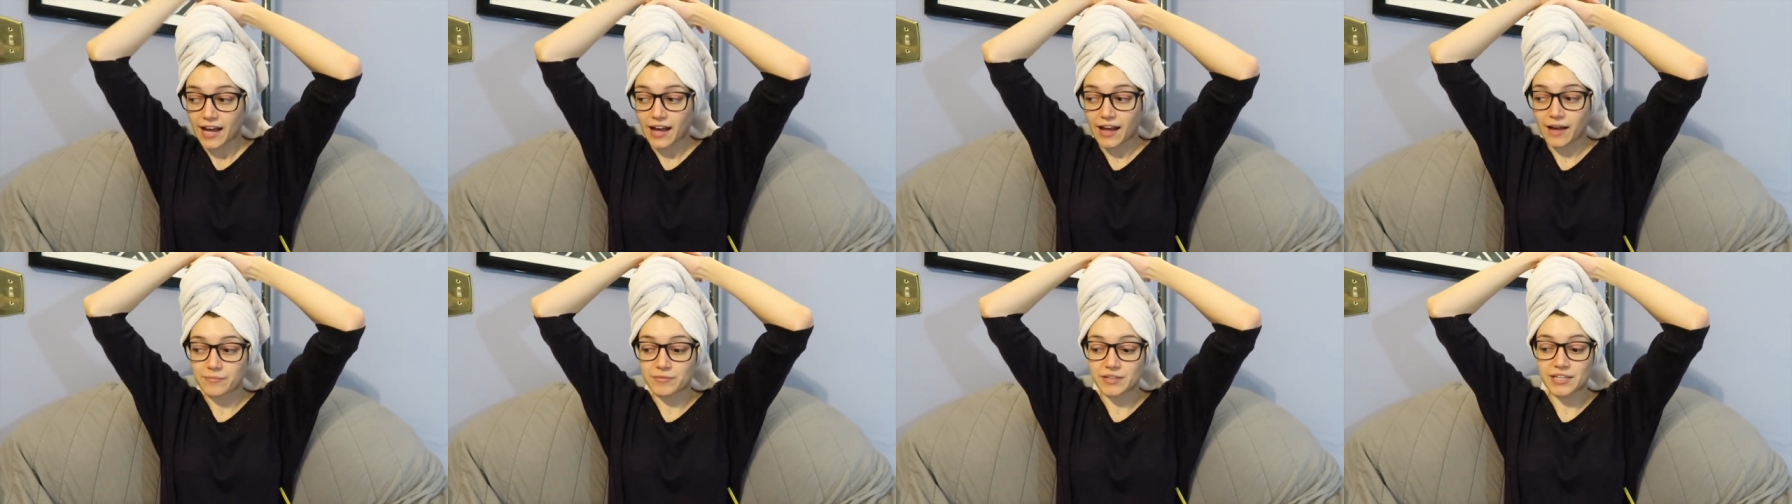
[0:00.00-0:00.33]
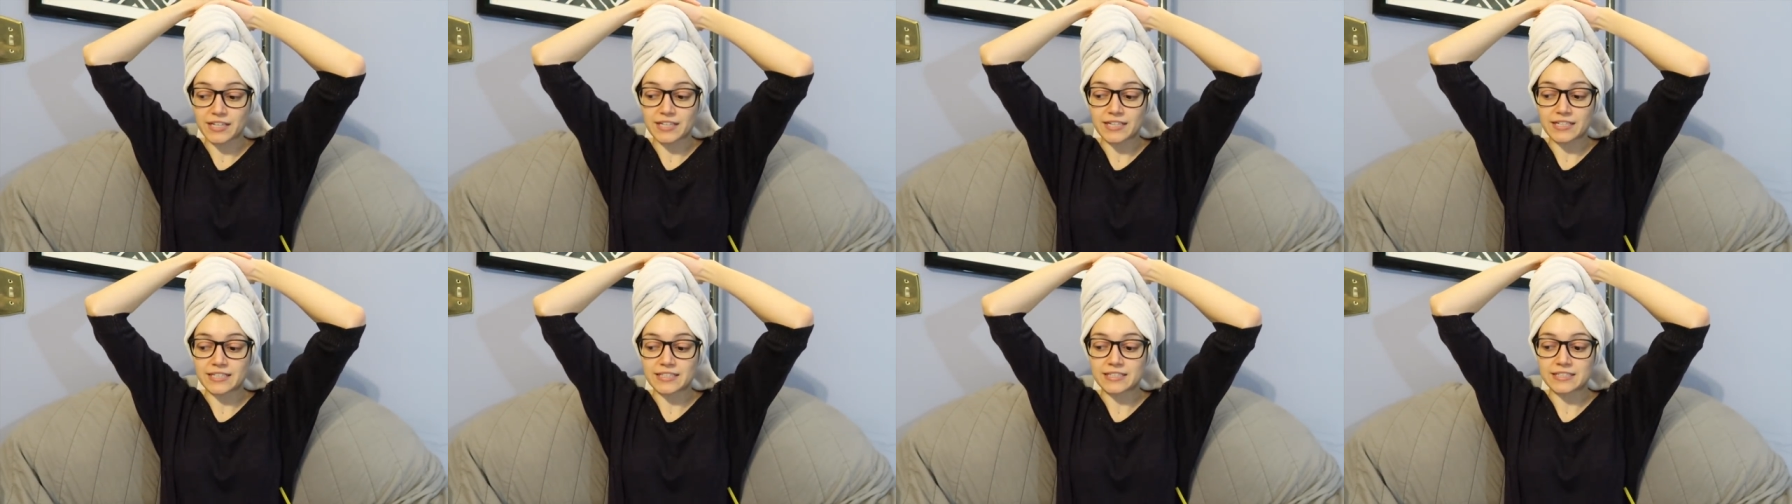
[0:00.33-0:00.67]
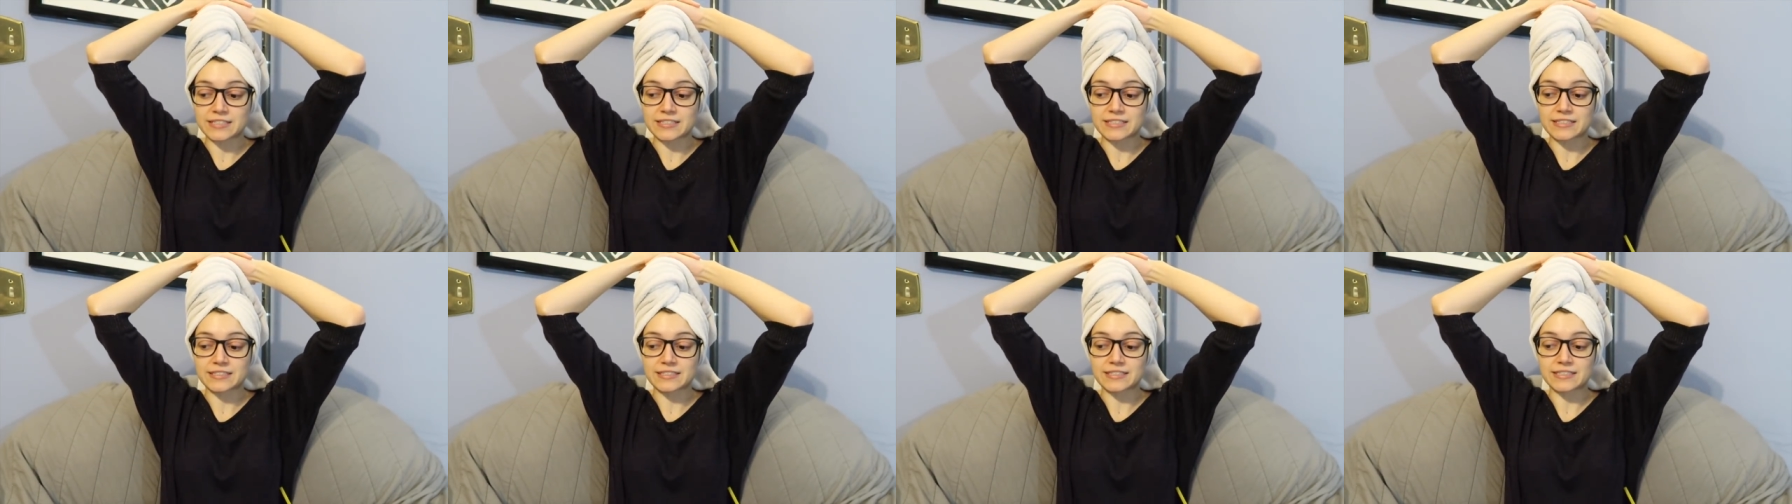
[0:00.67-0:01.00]
I
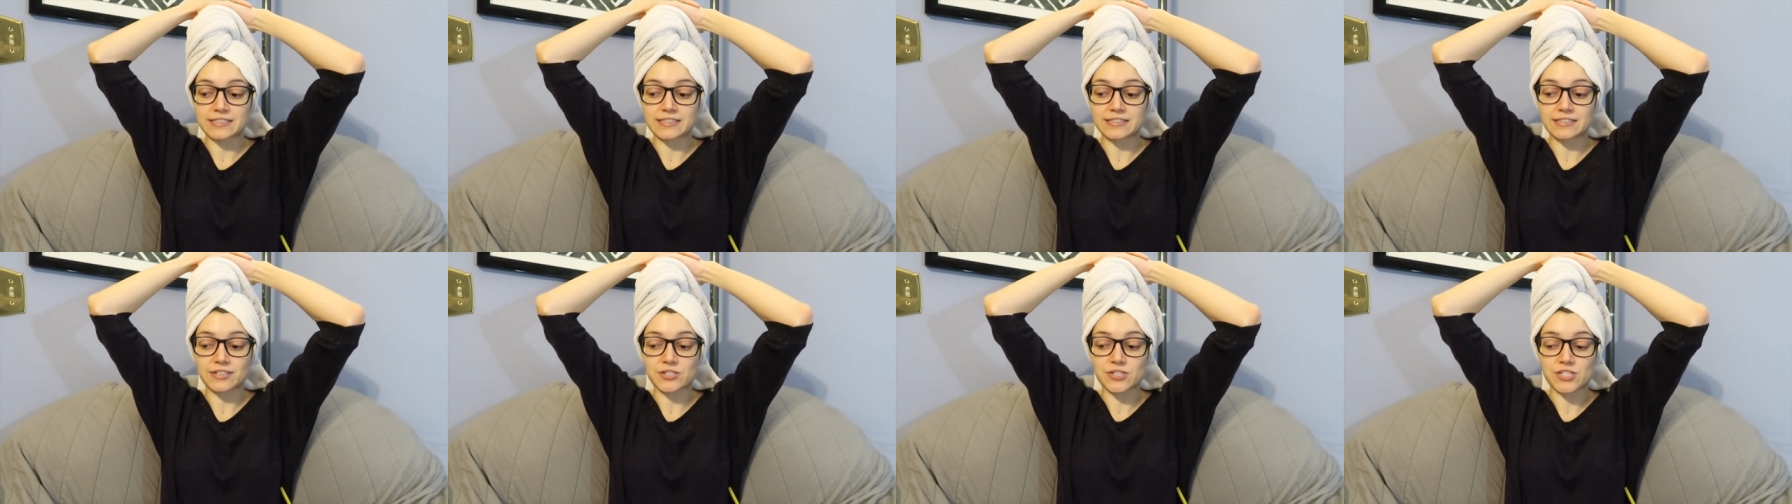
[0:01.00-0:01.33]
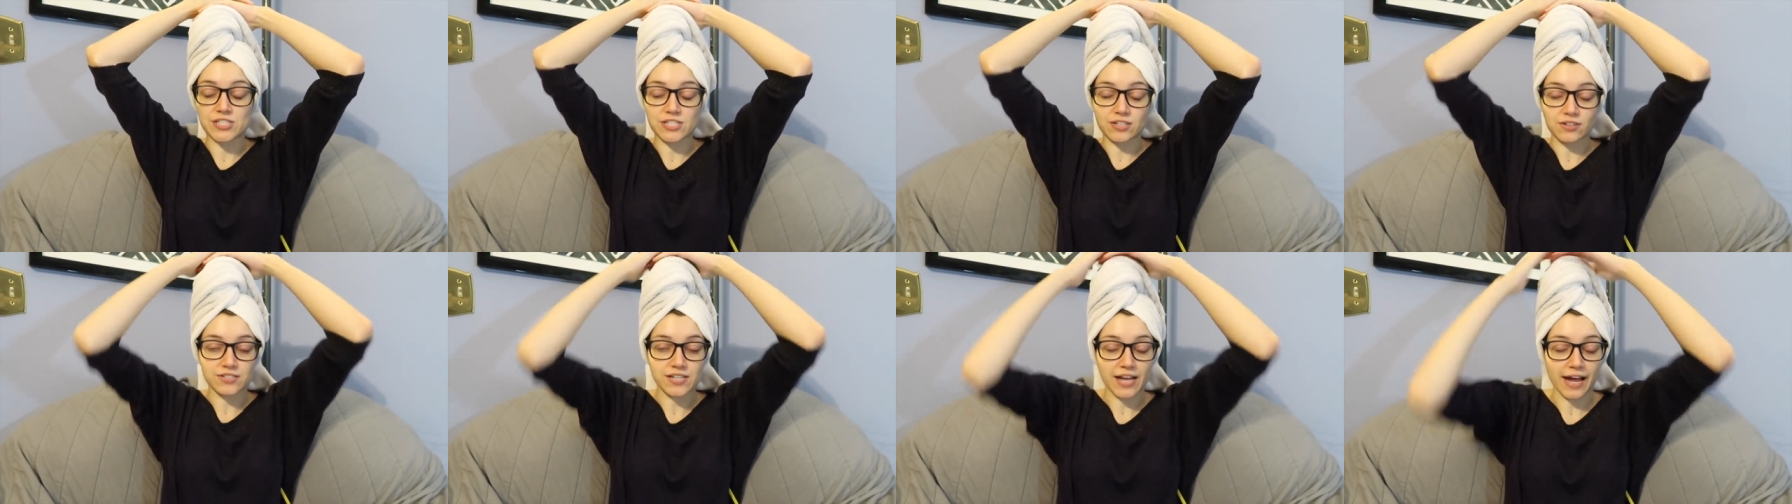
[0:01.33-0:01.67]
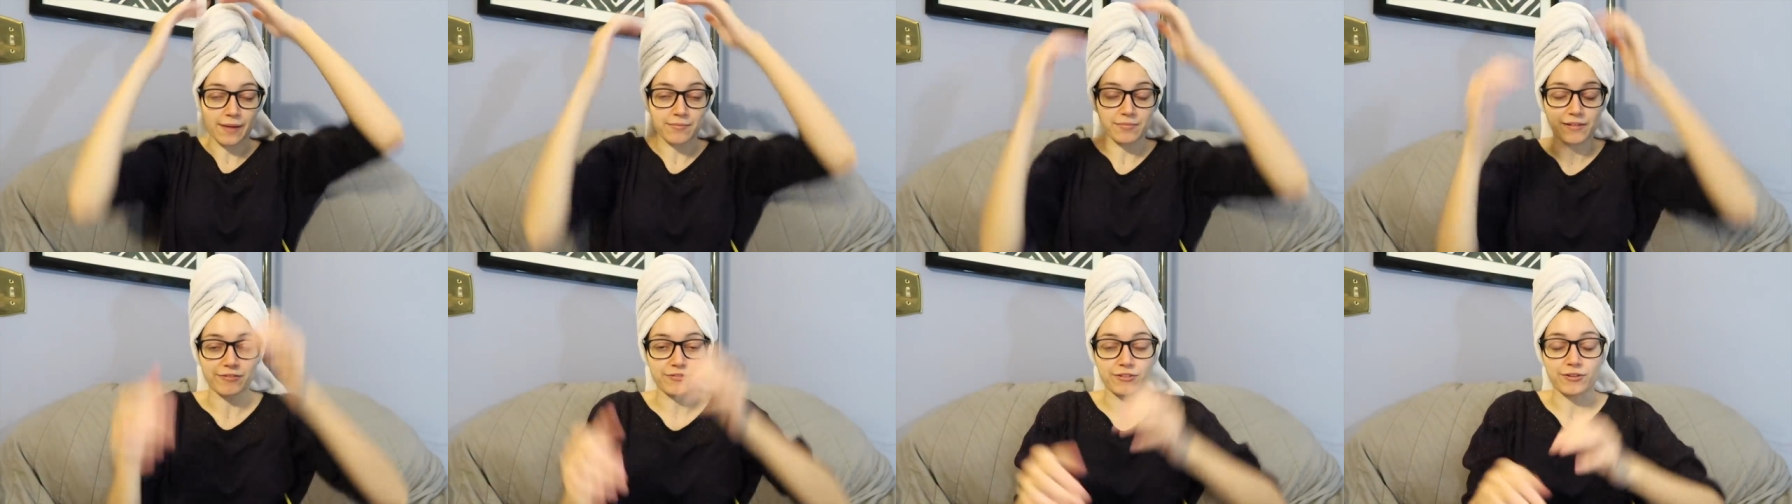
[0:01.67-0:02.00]
mean, there's still
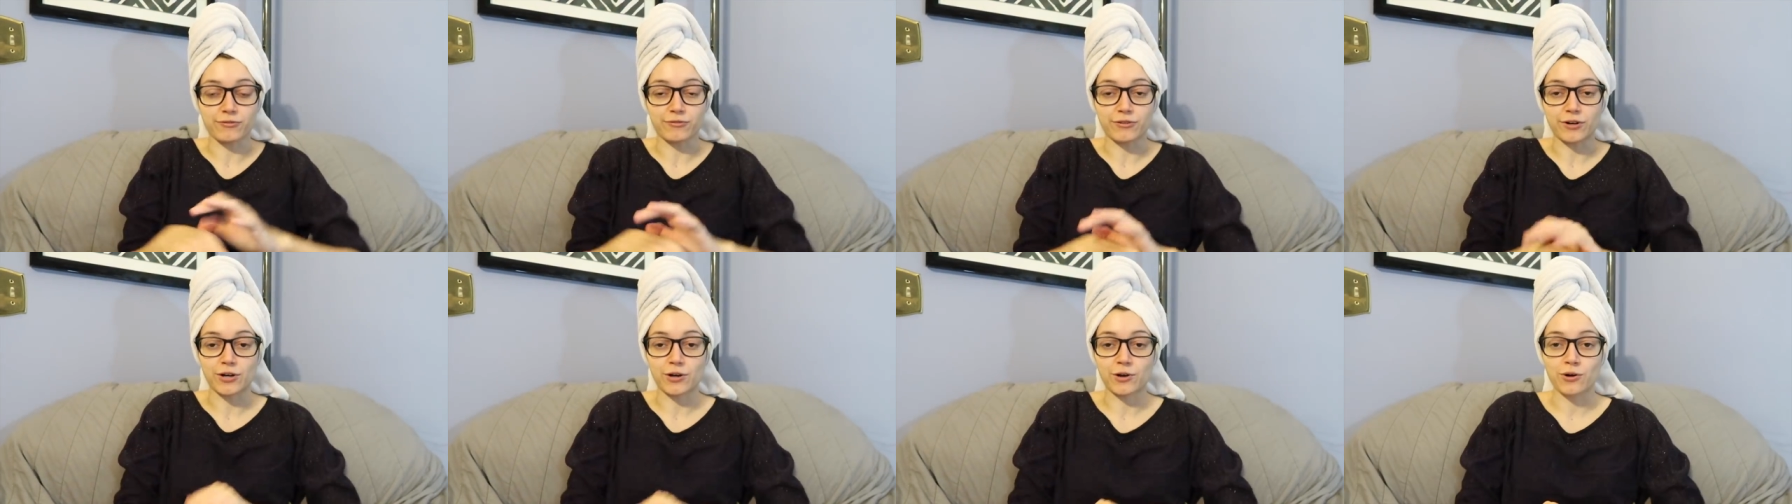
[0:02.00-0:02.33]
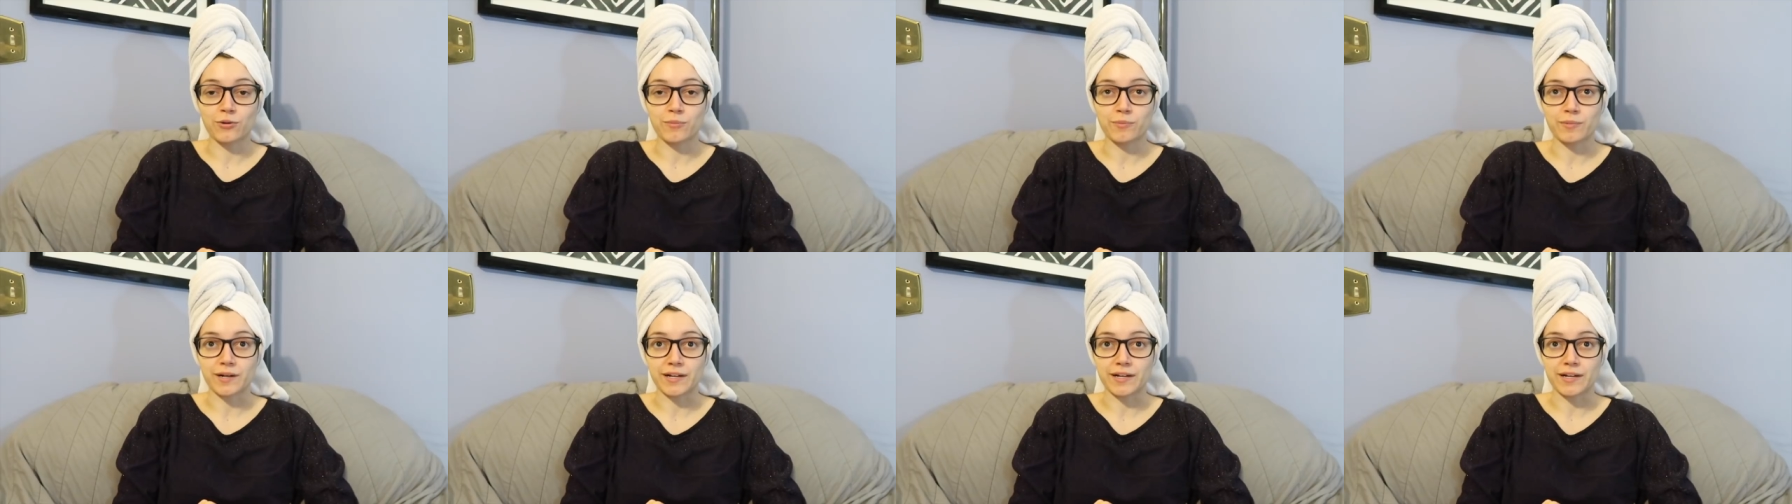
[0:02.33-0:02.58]
time left to vote,